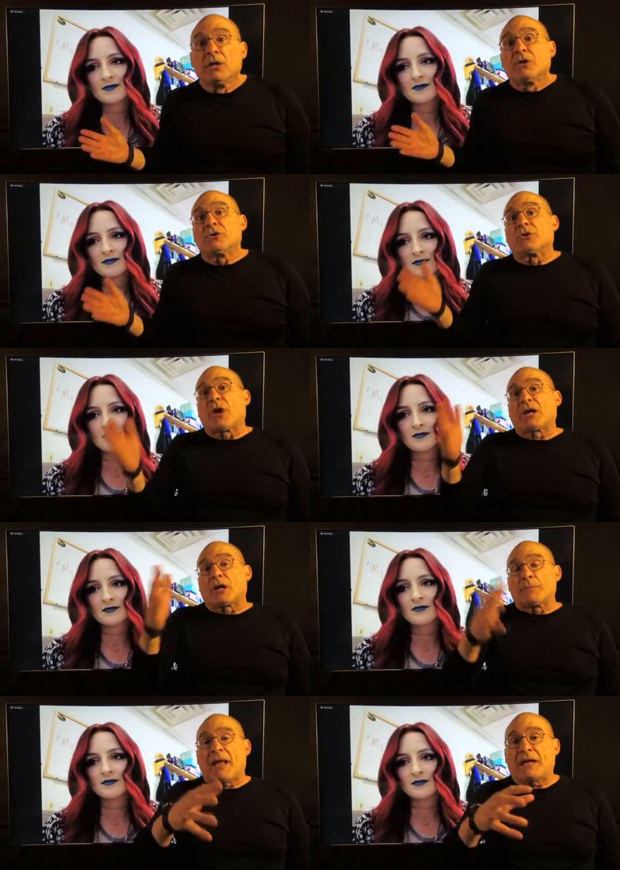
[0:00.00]
Speaker 1: You're on
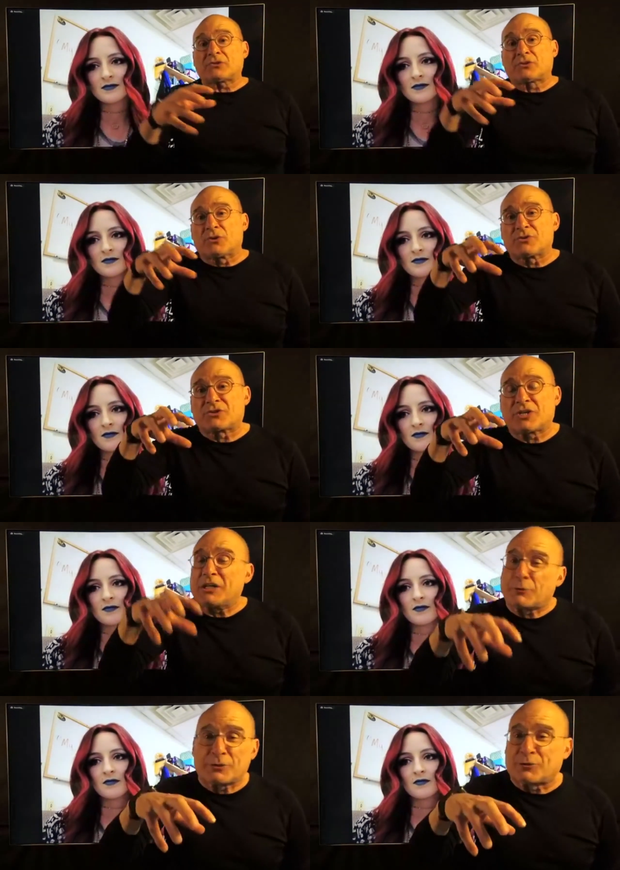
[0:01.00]
our Master's
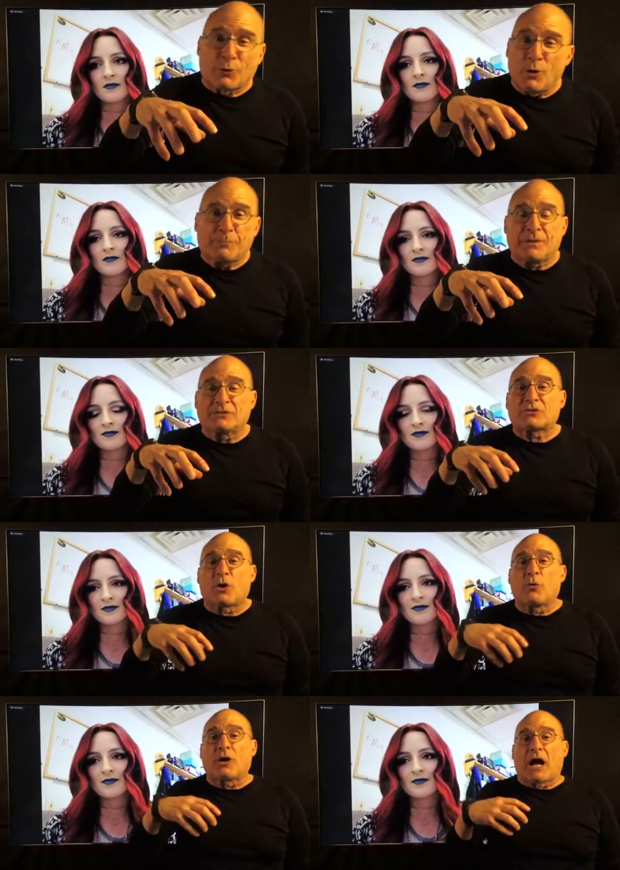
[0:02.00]
Secret group, and
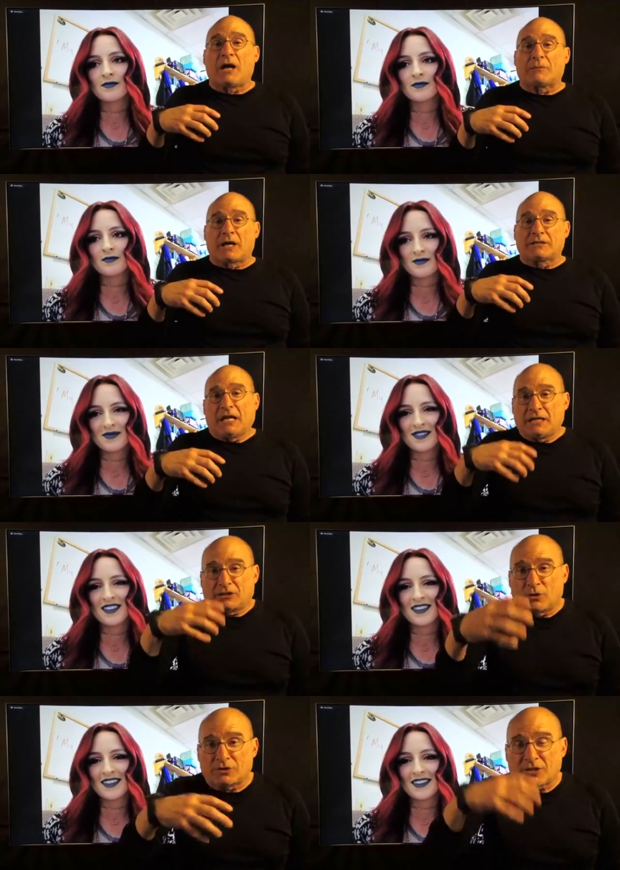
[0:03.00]
so uh, and
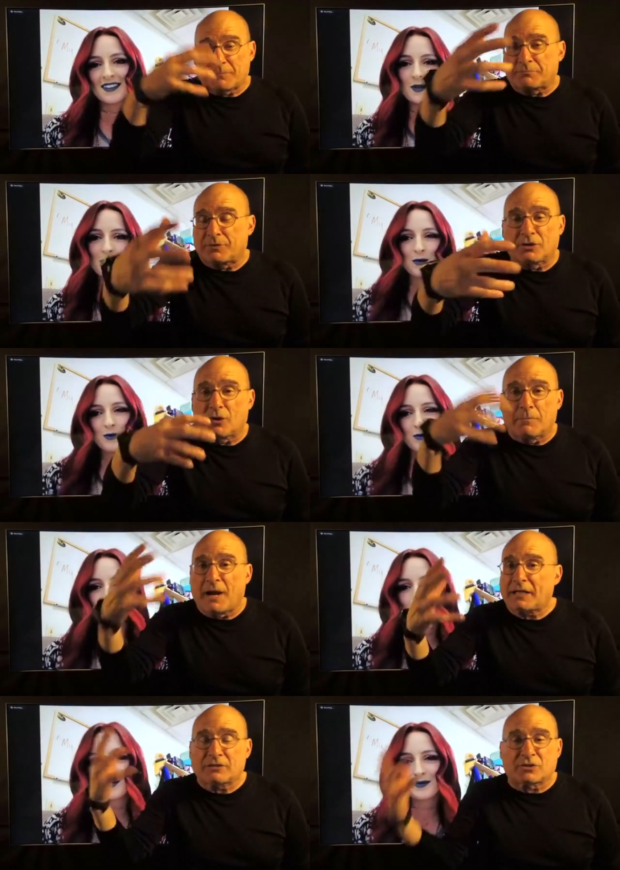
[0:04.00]
of course I'm. You know,
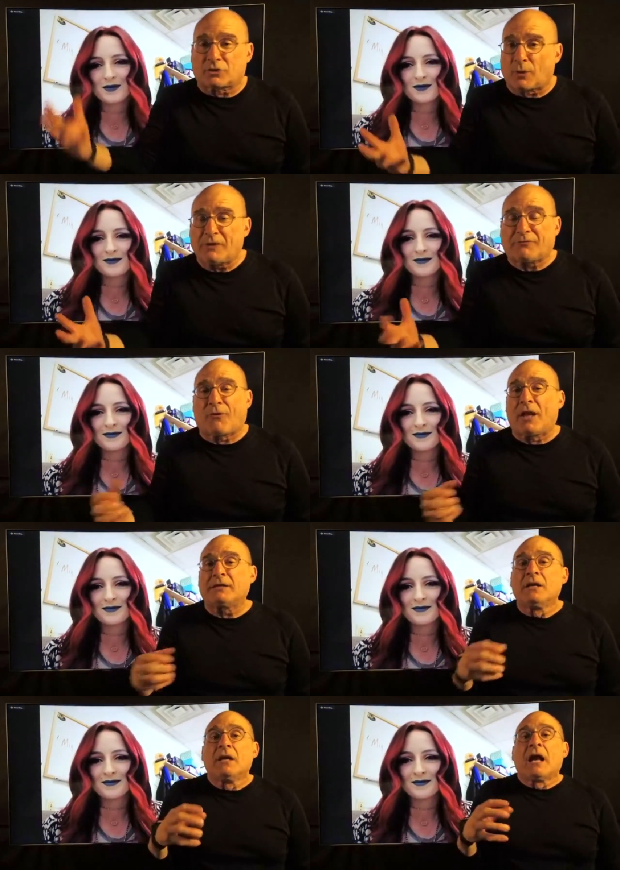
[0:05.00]
Mike is a great
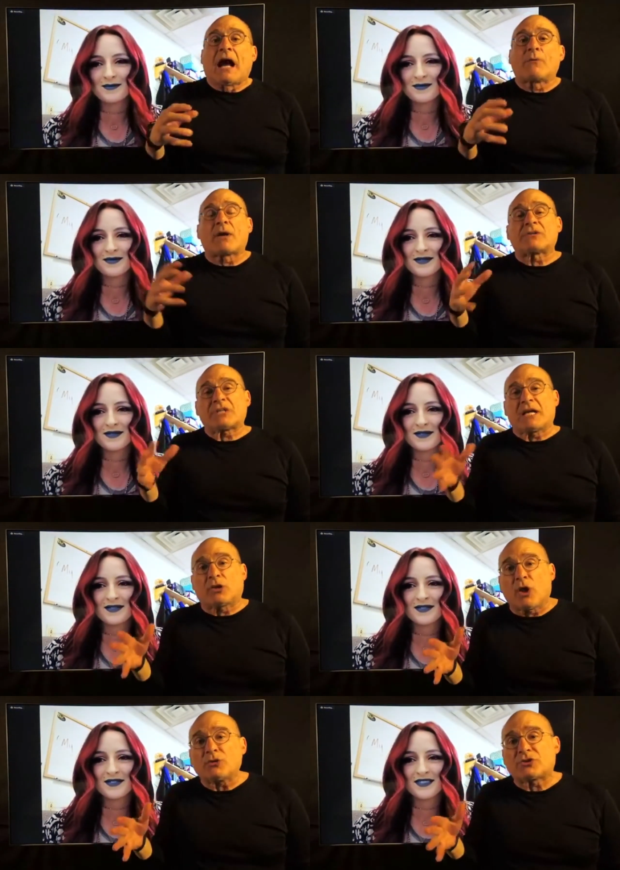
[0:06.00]
friend. I want to stay
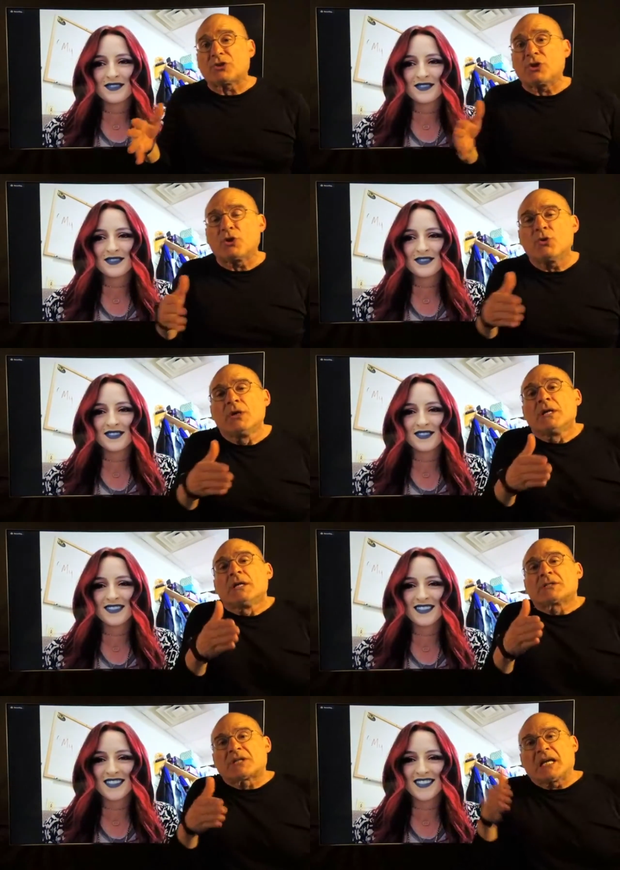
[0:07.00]
close to you,
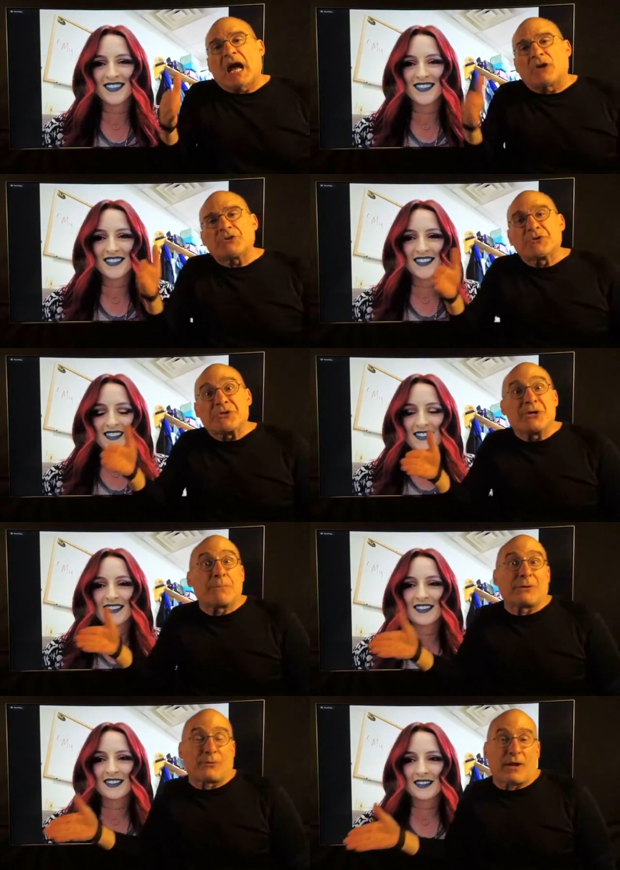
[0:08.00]
see how your year
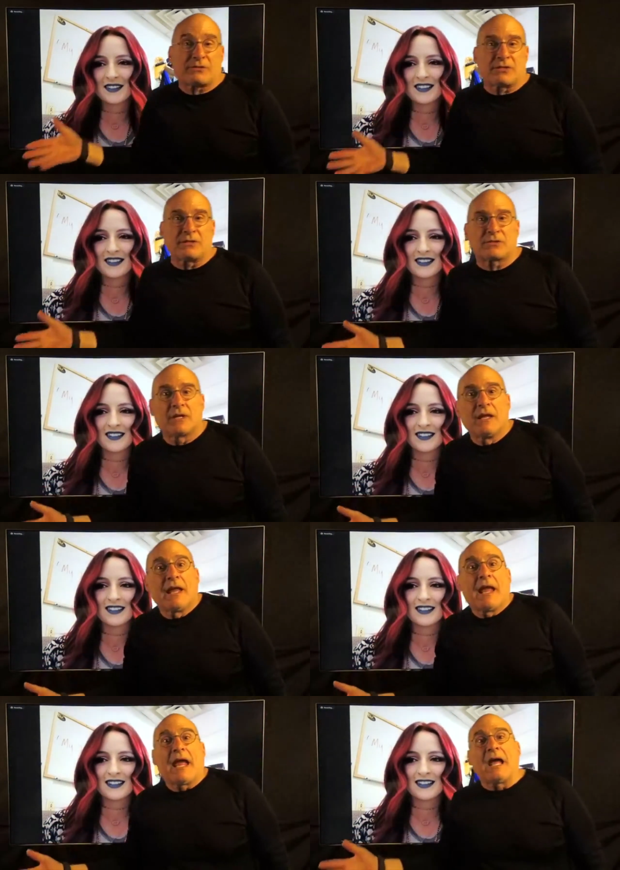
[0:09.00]
progresses,
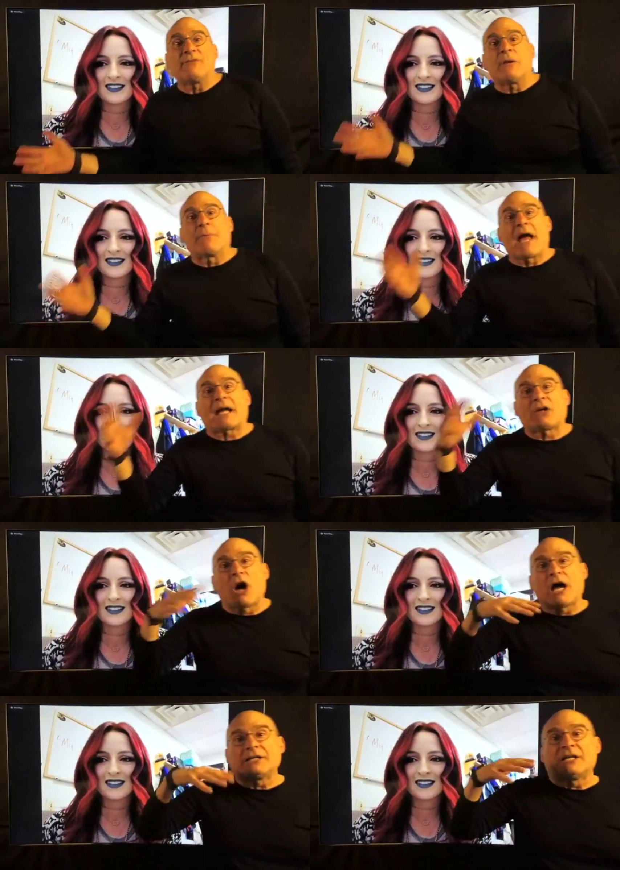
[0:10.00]
have you back
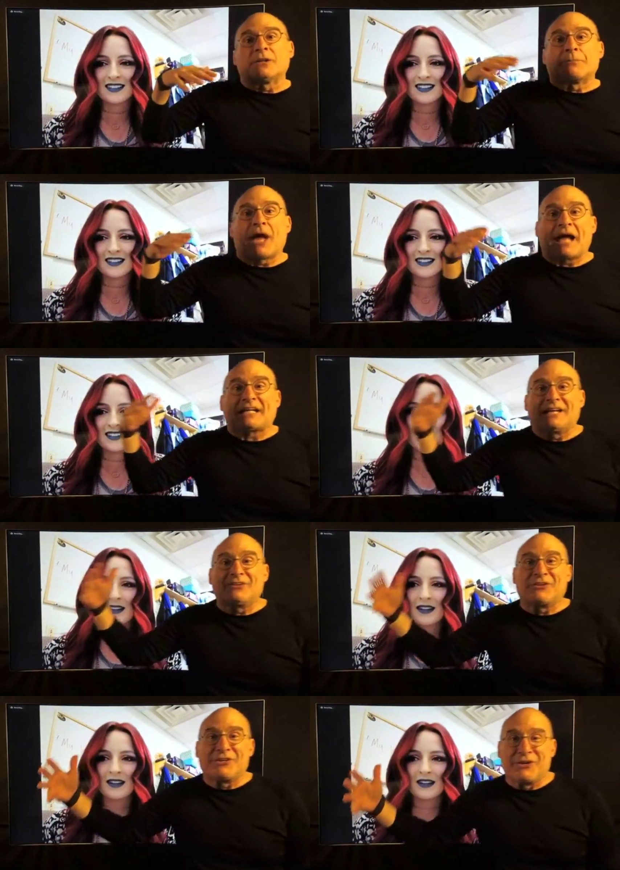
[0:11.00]
on in the back end
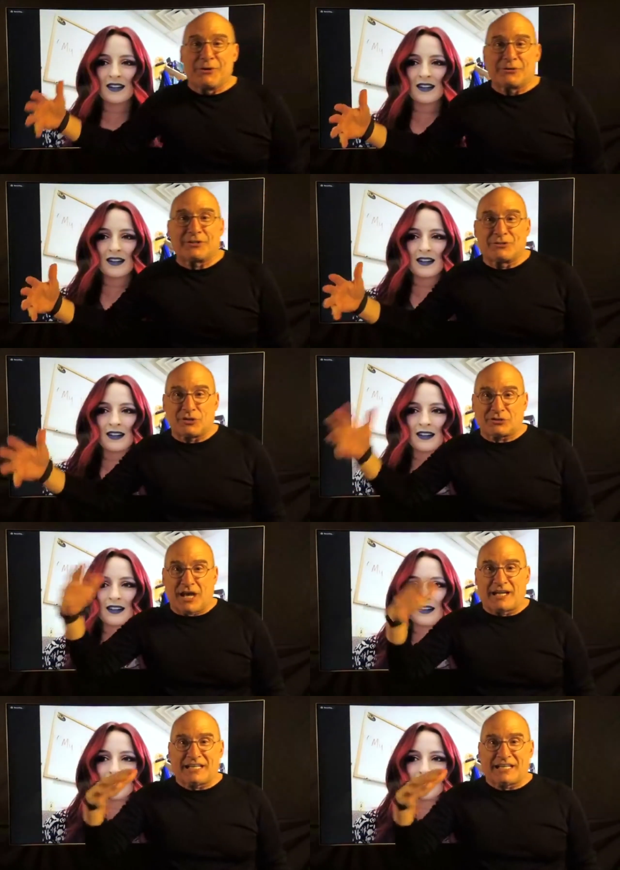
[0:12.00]
of the year to just kind of